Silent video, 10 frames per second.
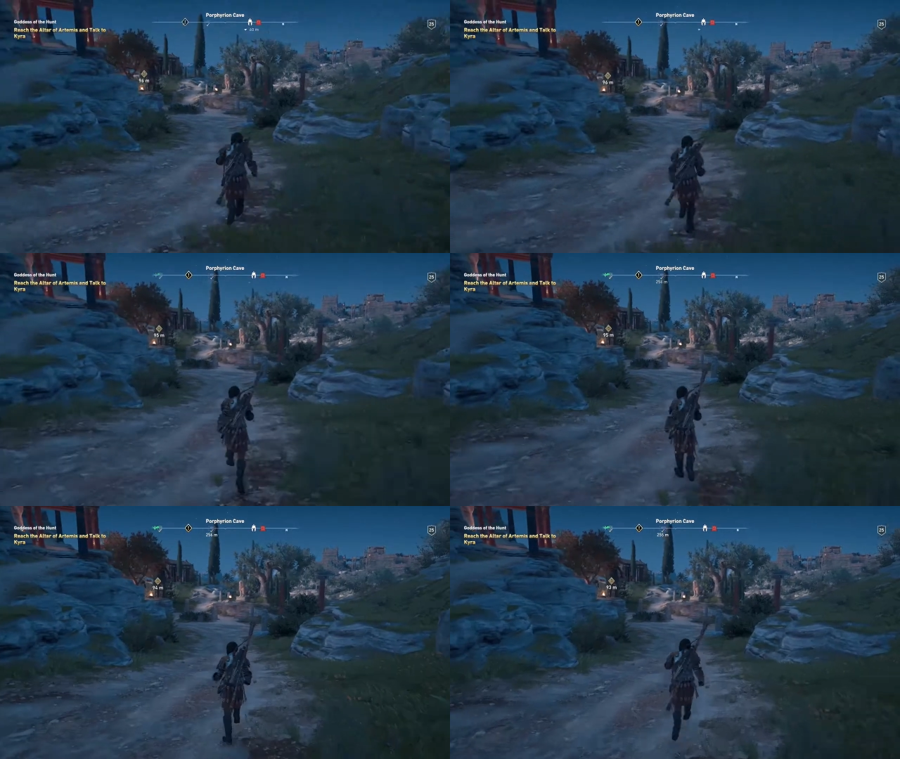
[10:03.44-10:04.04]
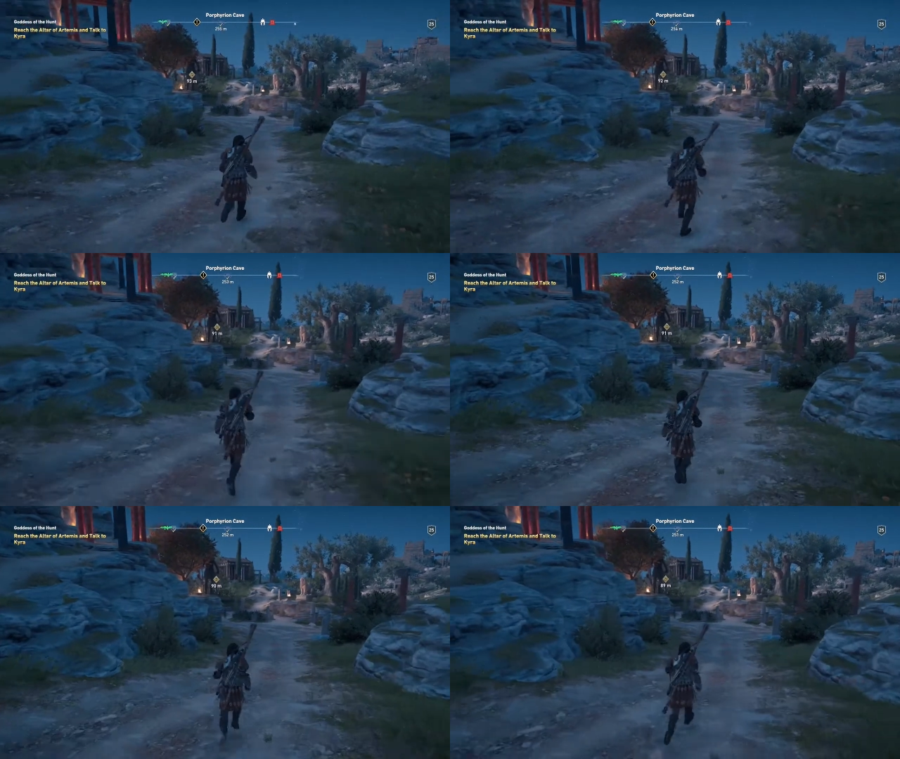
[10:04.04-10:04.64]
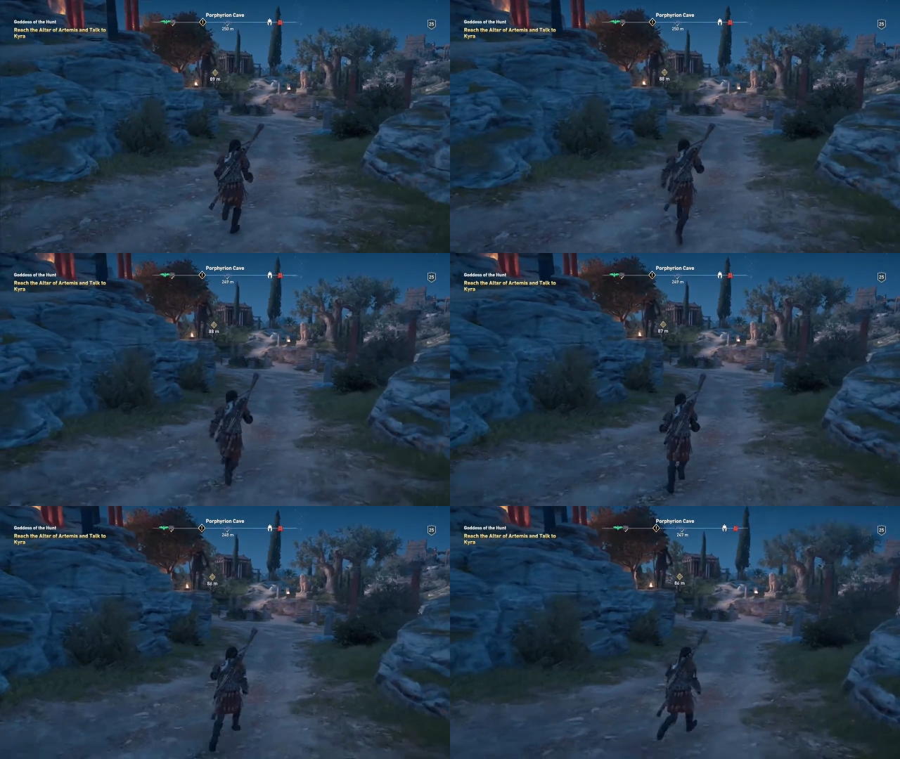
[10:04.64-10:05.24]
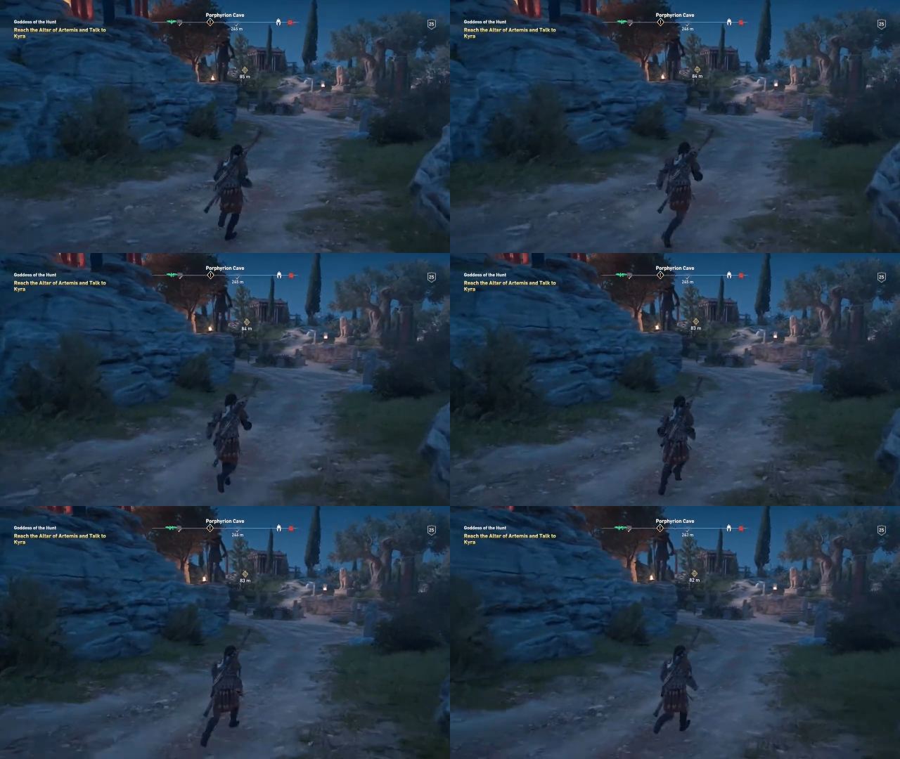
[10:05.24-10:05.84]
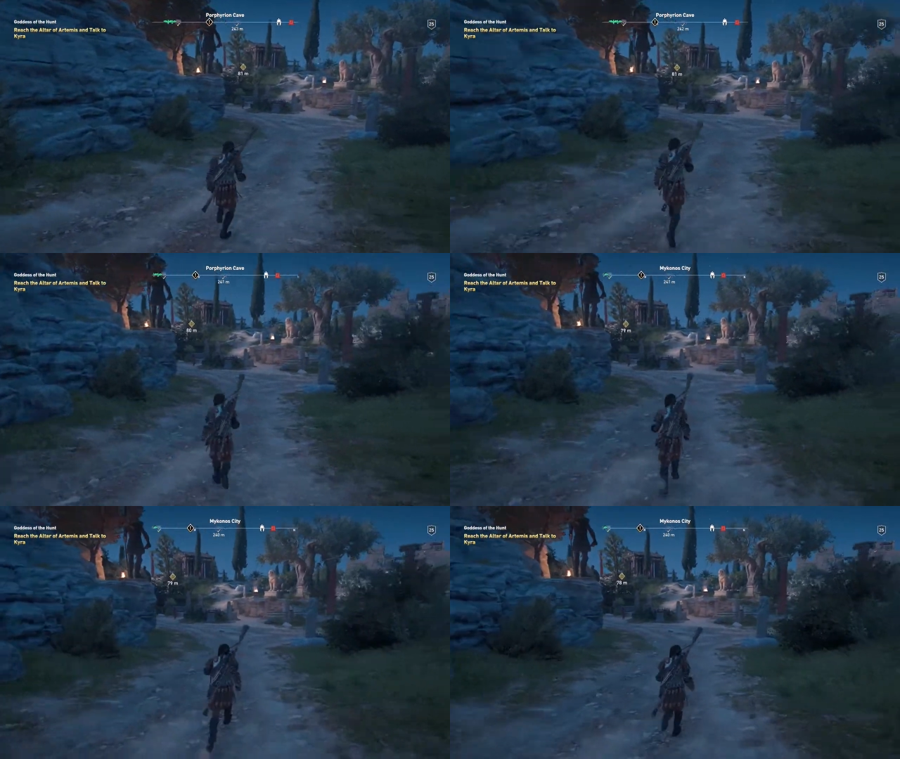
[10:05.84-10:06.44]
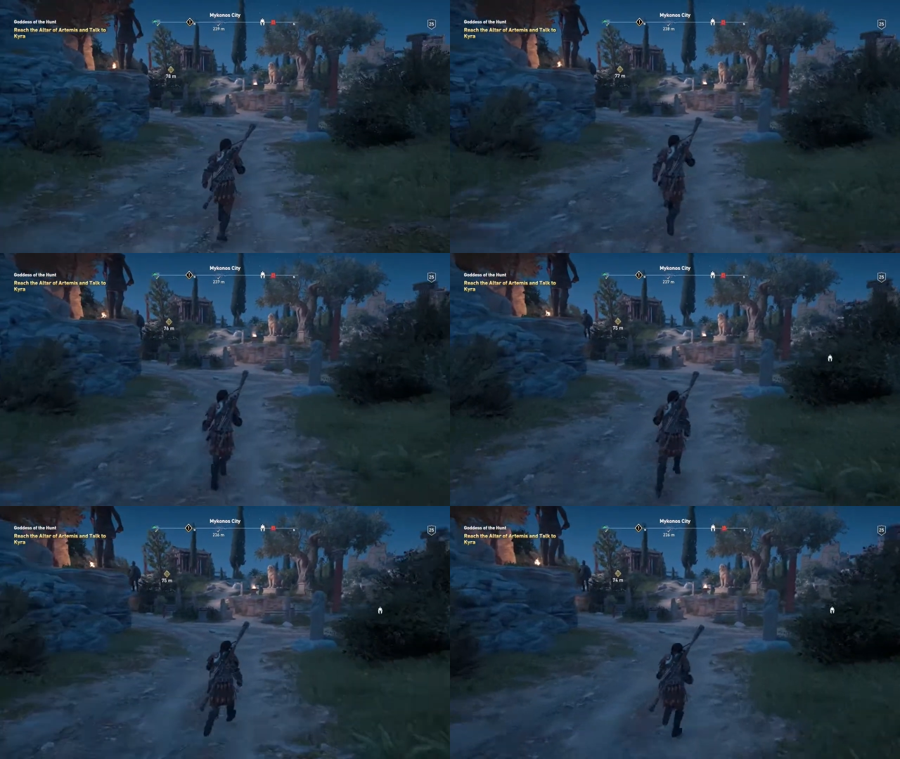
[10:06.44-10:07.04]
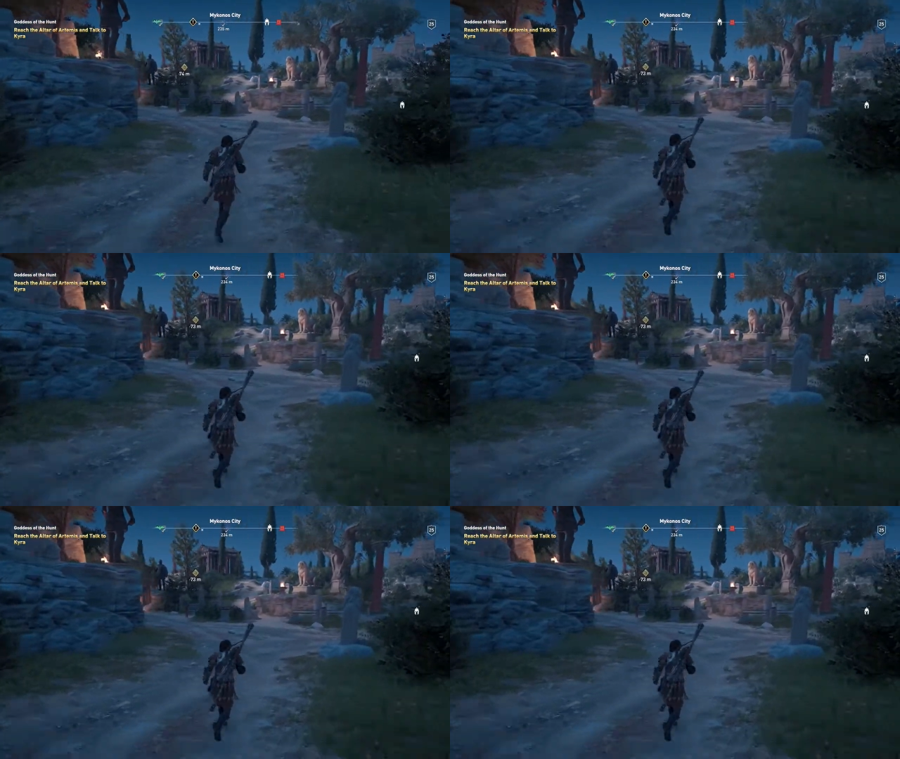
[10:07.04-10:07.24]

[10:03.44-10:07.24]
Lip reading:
No face is visible, so there are no lips to read.